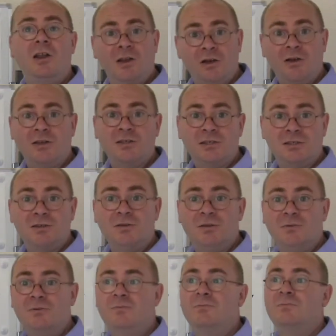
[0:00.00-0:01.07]
a lot
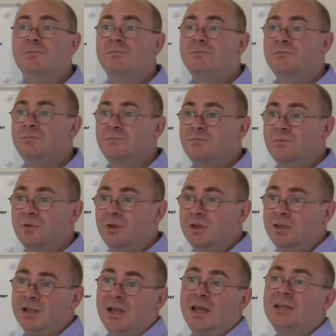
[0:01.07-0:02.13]

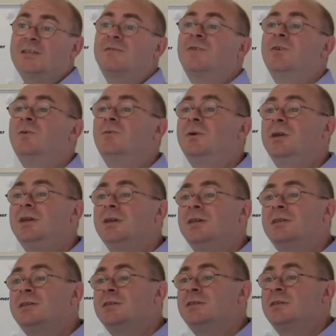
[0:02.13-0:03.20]
in the last few
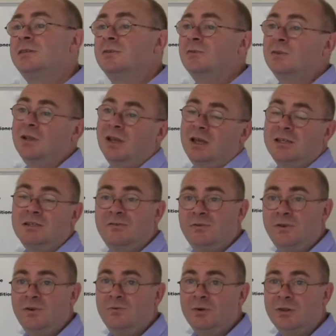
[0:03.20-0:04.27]
weeks or the last
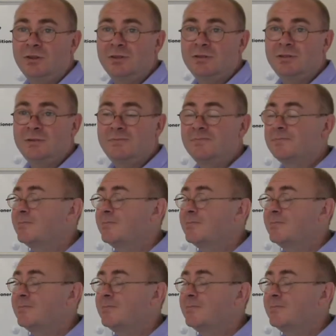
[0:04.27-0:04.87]
few months.